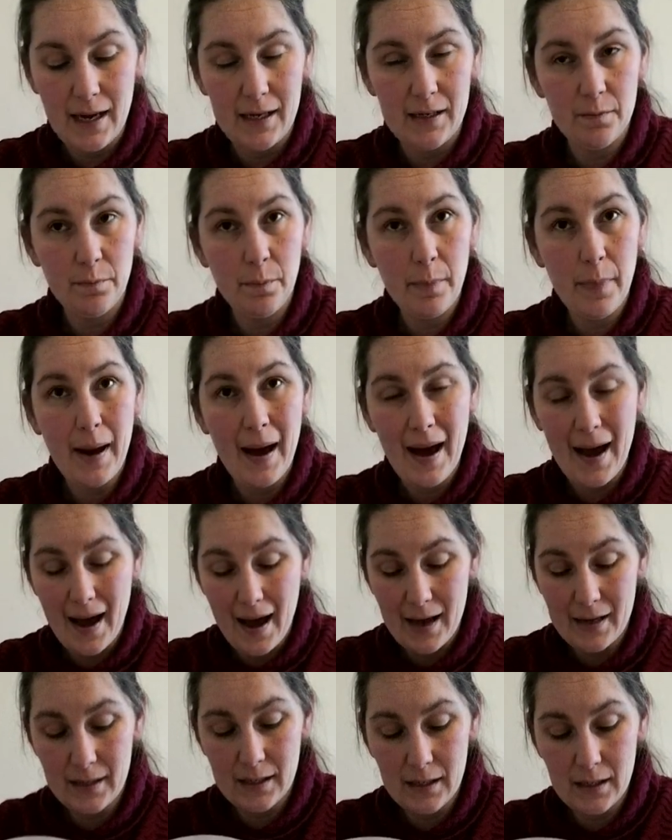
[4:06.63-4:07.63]
is
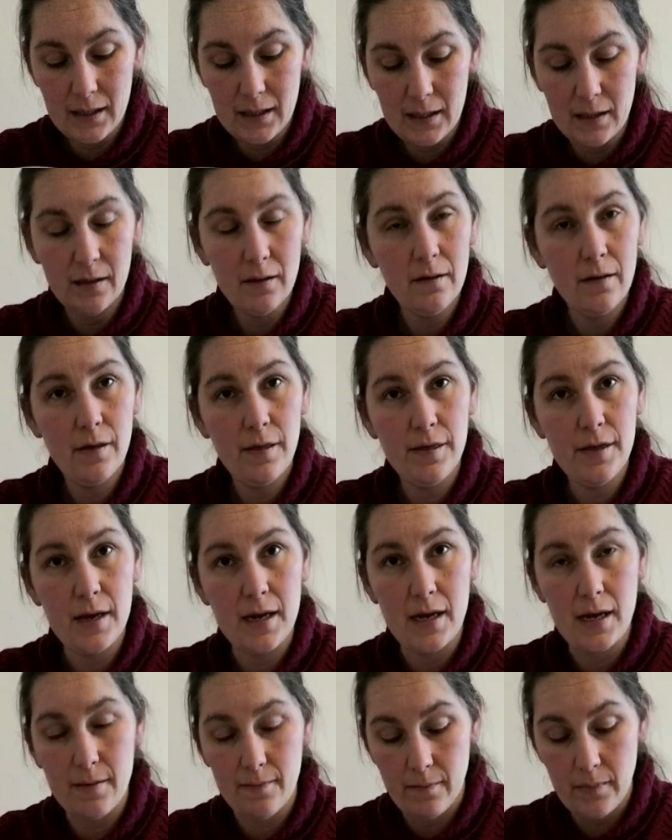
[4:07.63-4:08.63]
past
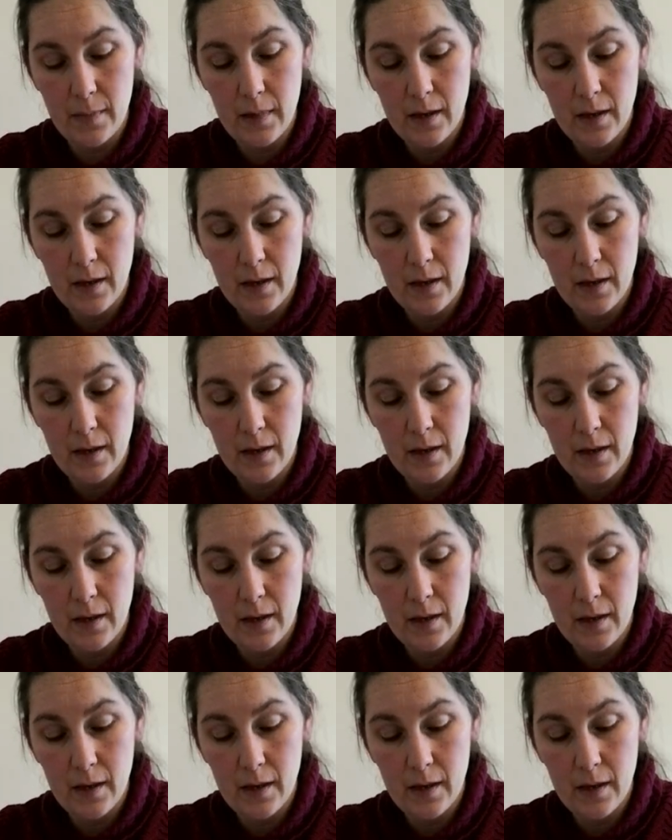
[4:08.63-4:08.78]
3.